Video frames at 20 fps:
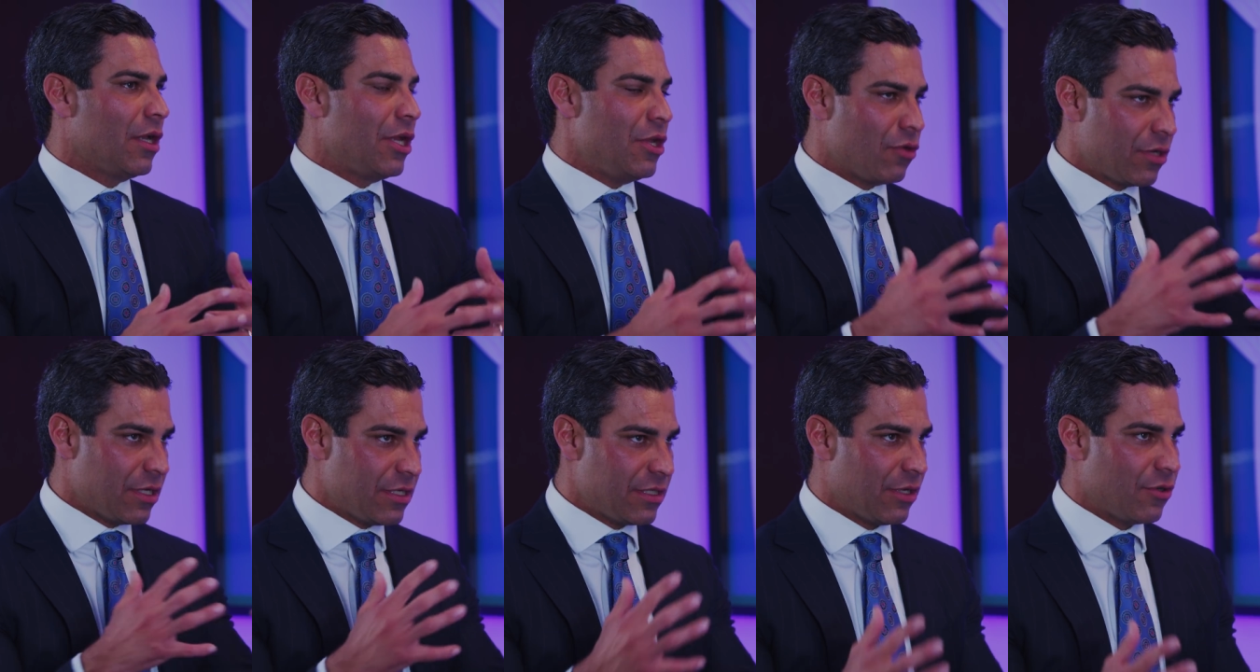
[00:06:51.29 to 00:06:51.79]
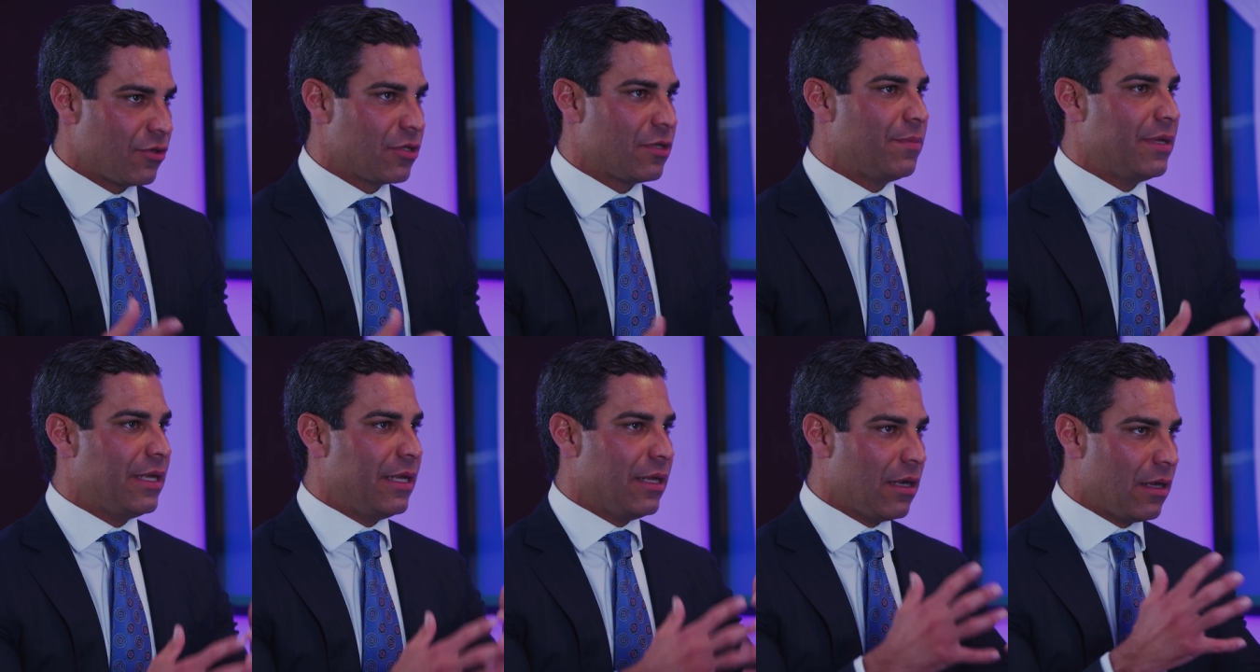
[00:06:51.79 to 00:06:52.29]
you know, considered to
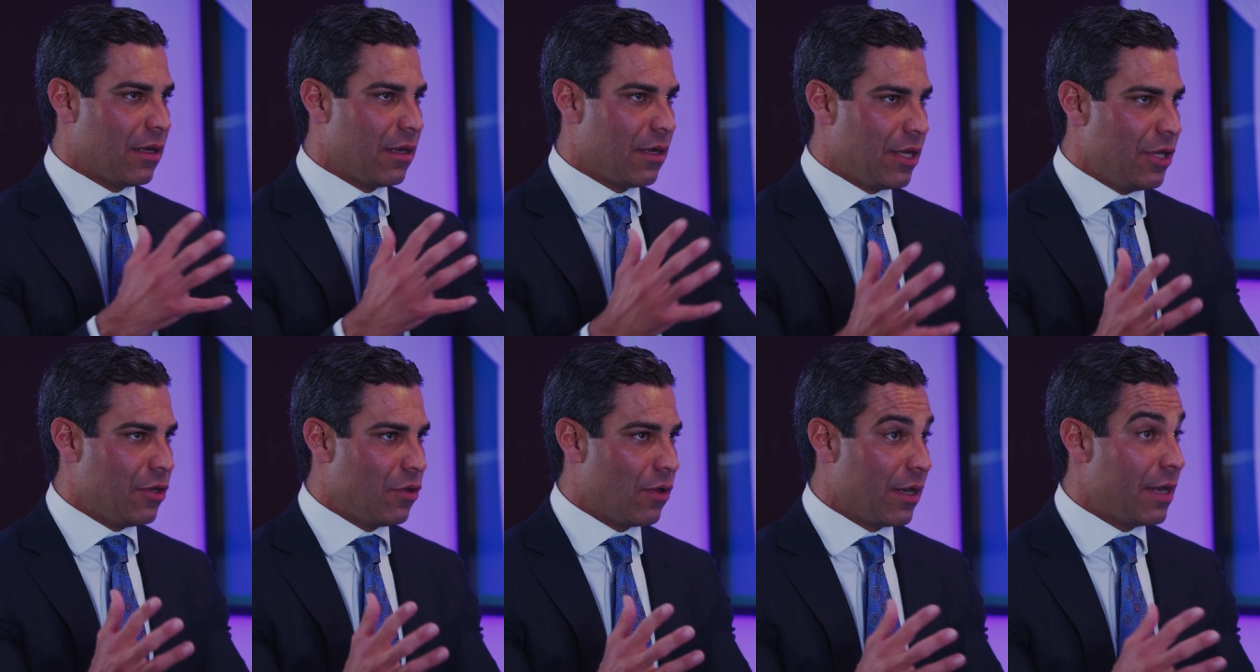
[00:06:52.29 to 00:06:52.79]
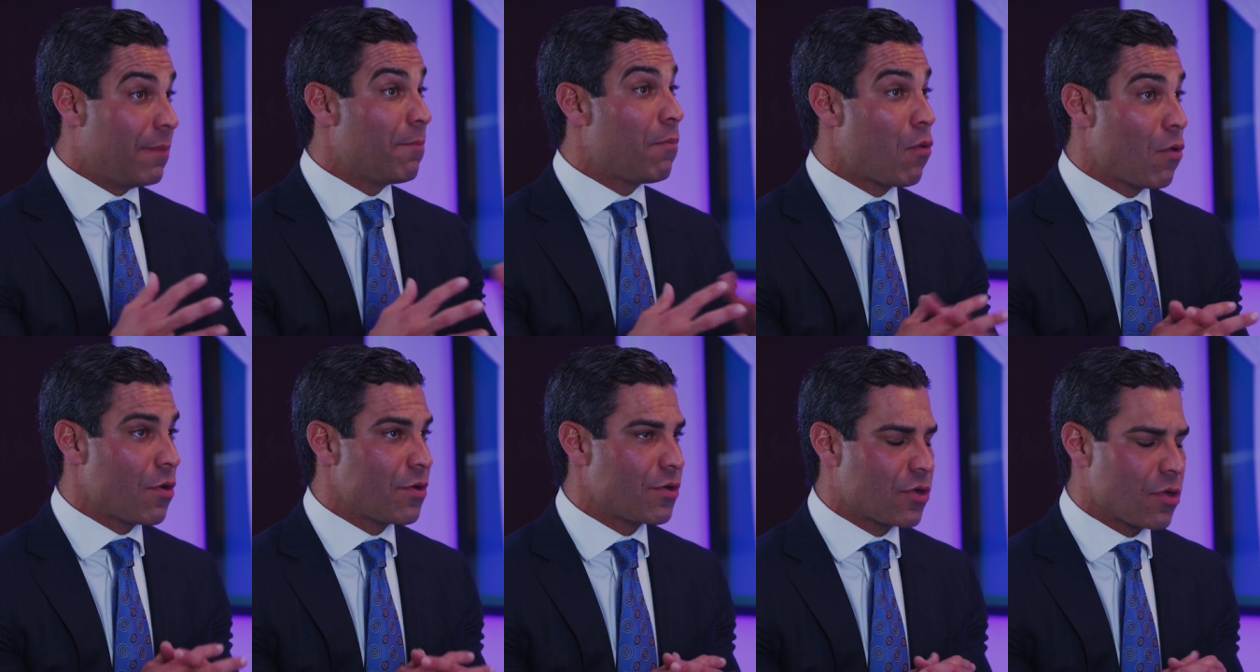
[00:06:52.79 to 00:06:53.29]
be, uh, you know, an
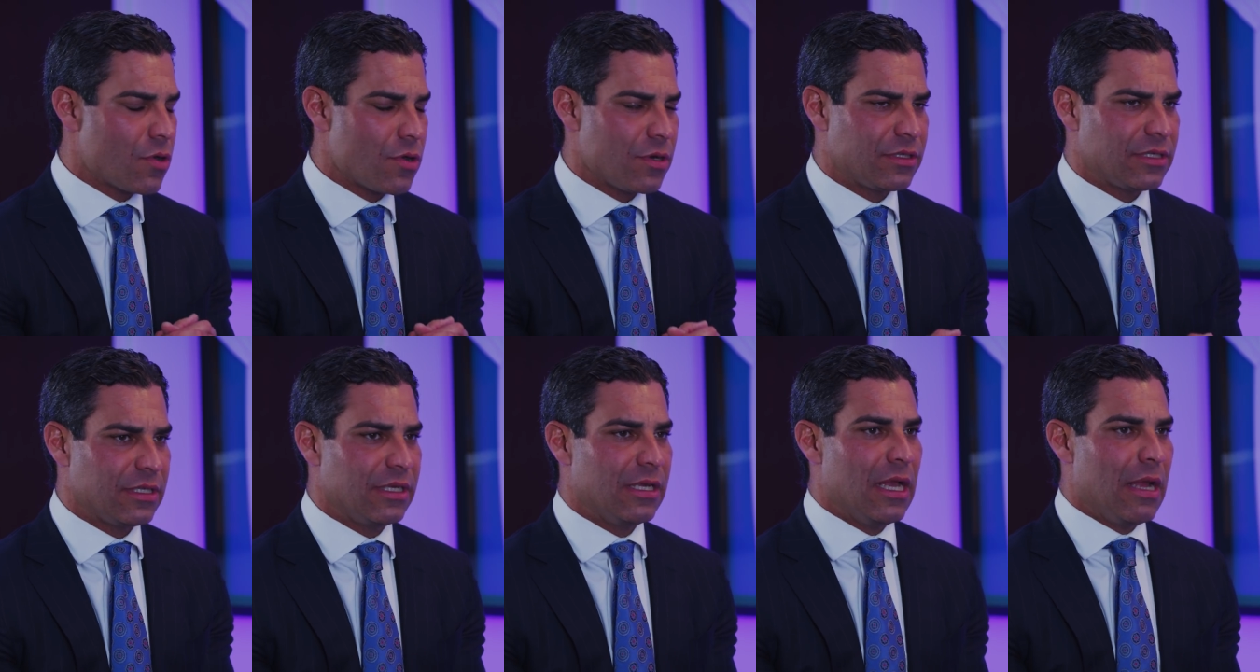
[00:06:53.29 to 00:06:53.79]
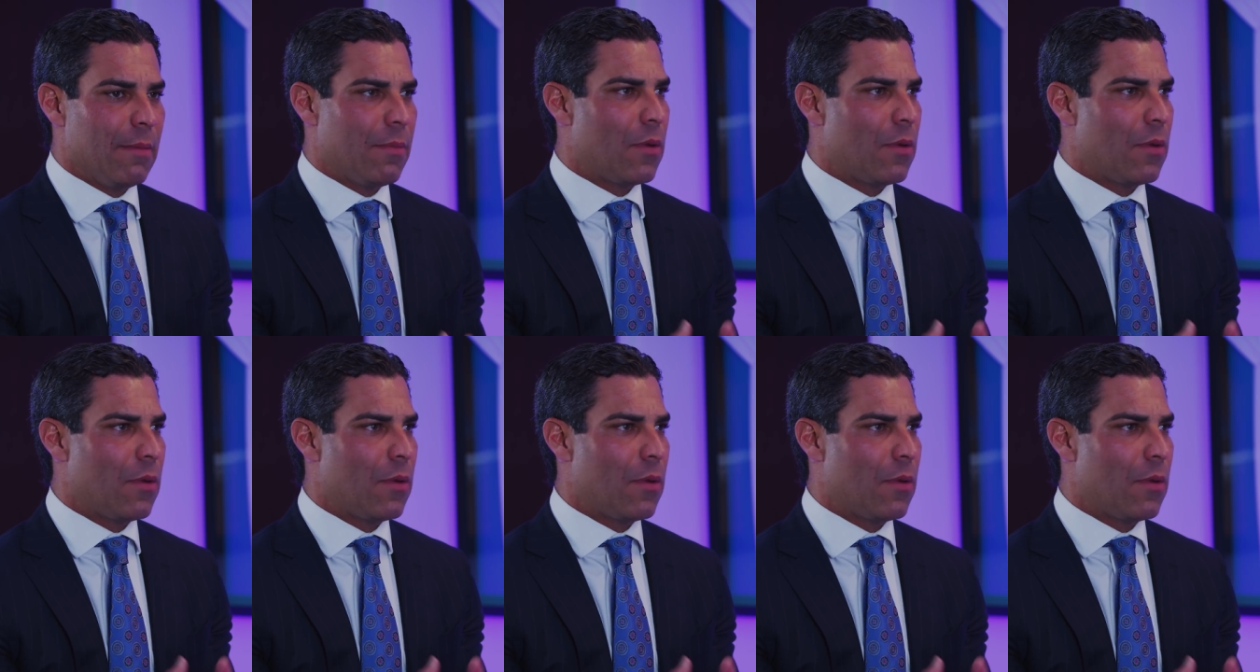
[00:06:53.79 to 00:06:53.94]
important currency.